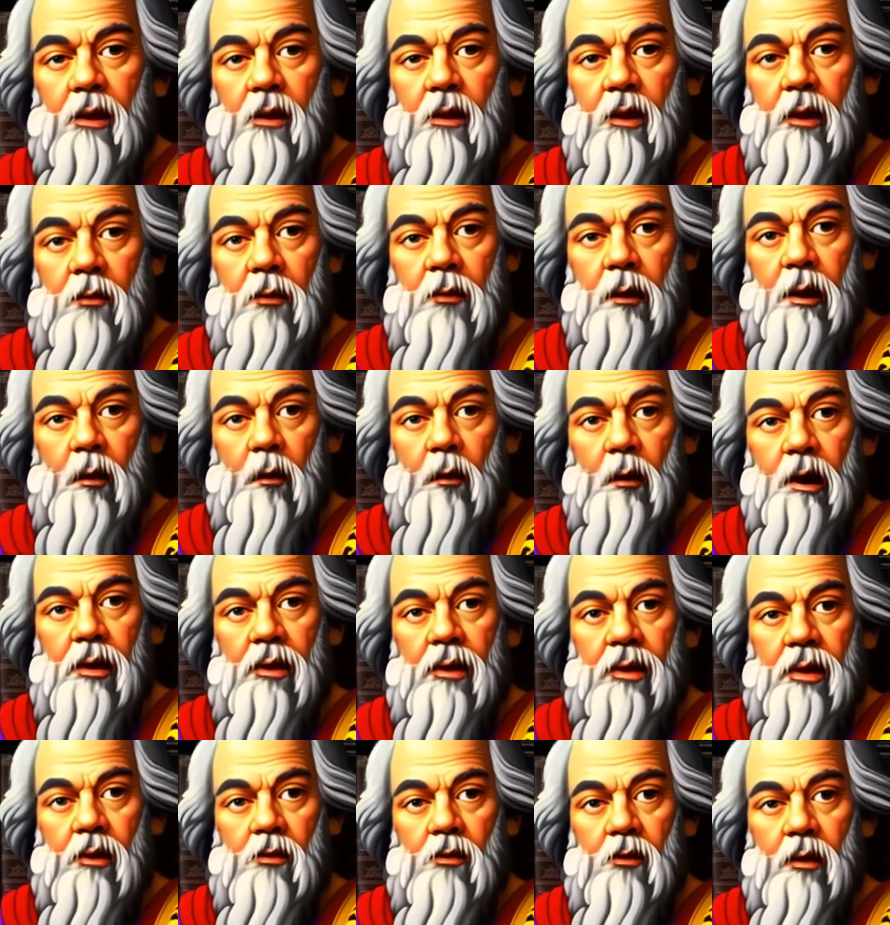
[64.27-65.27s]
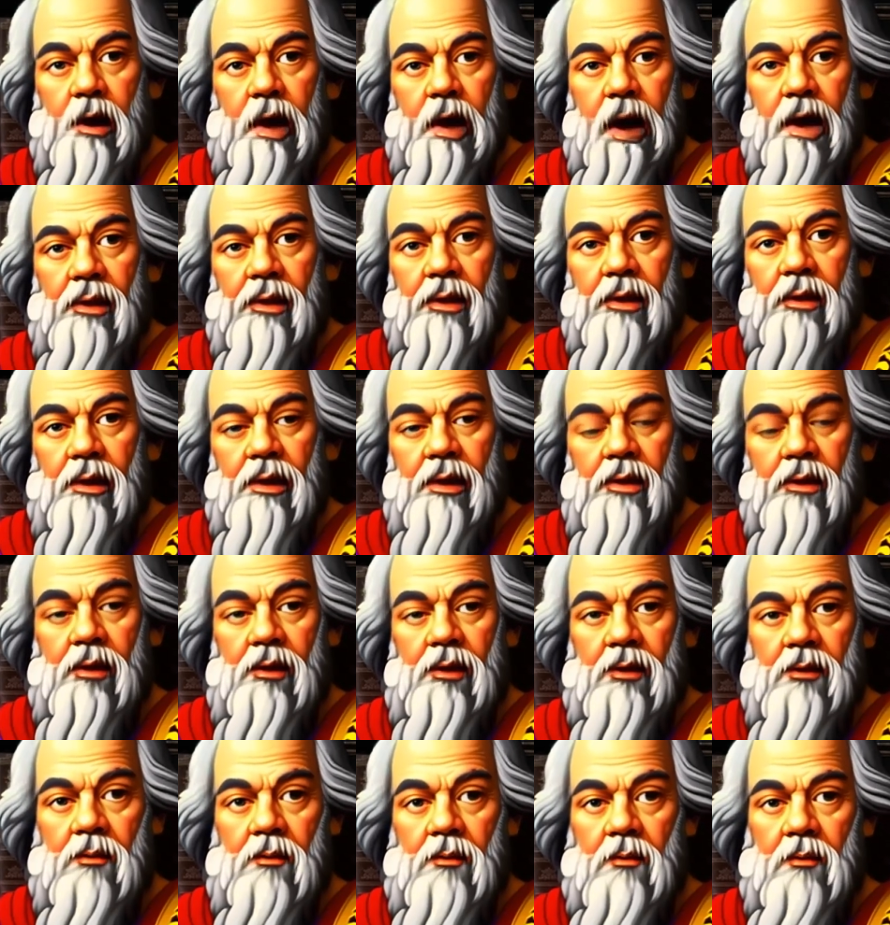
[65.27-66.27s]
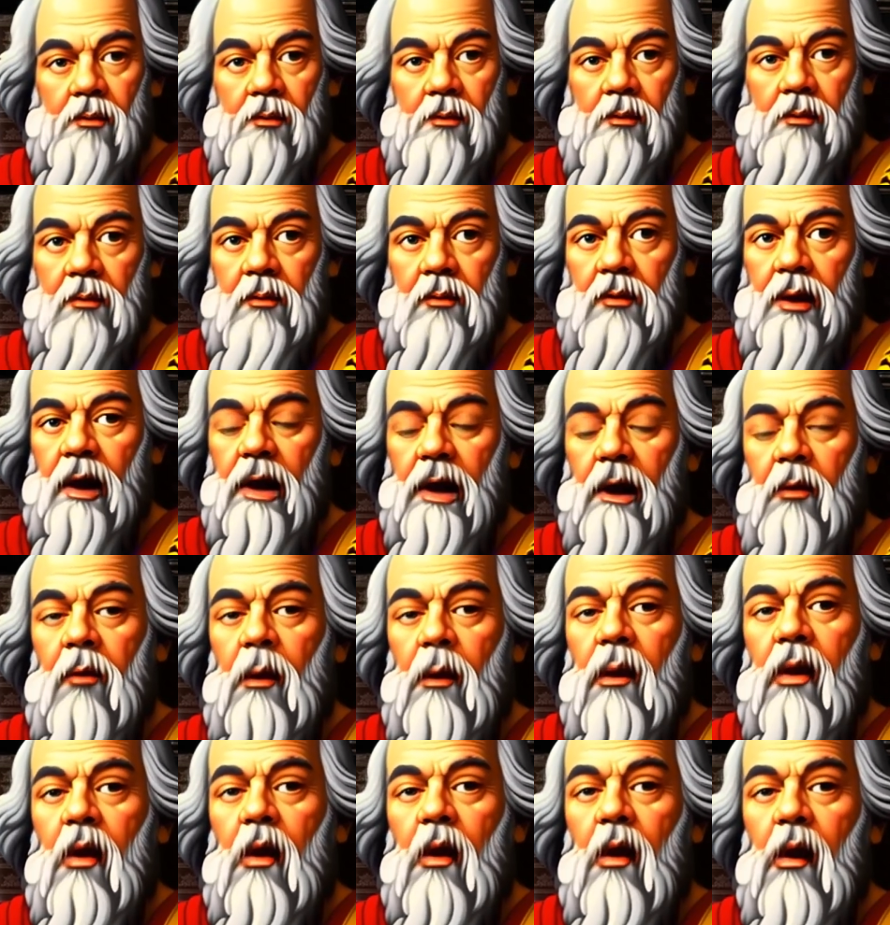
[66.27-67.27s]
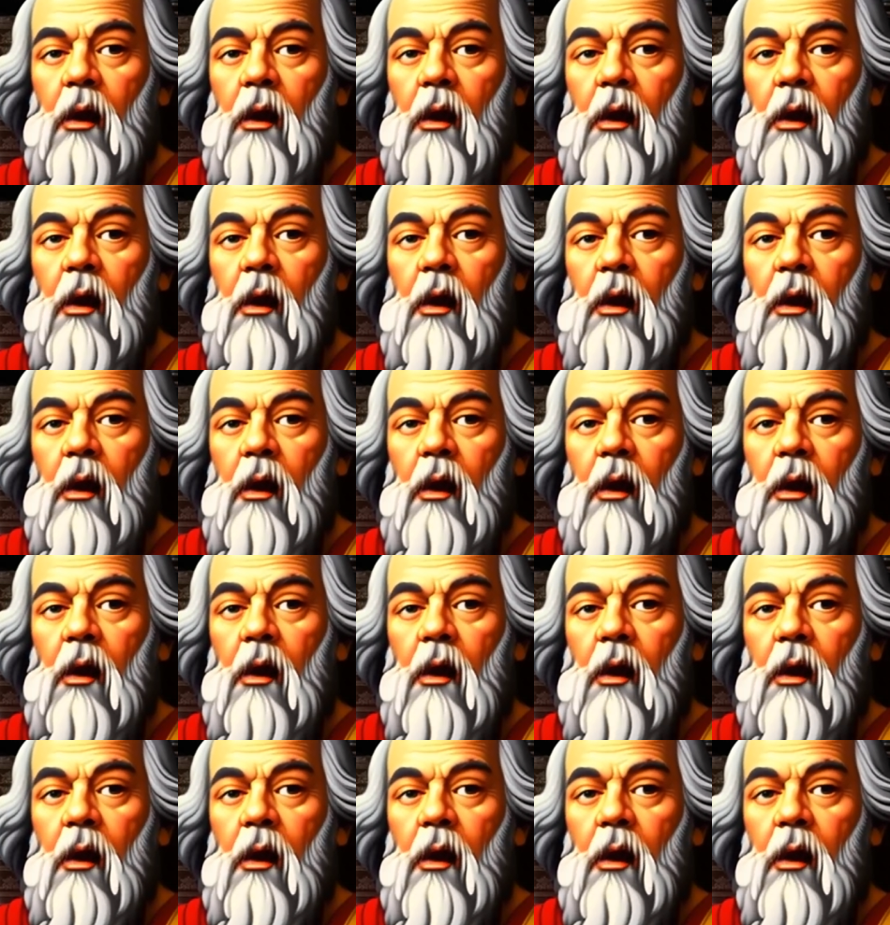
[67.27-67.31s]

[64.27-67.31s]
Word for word: into its constituent parts, 8 and 2.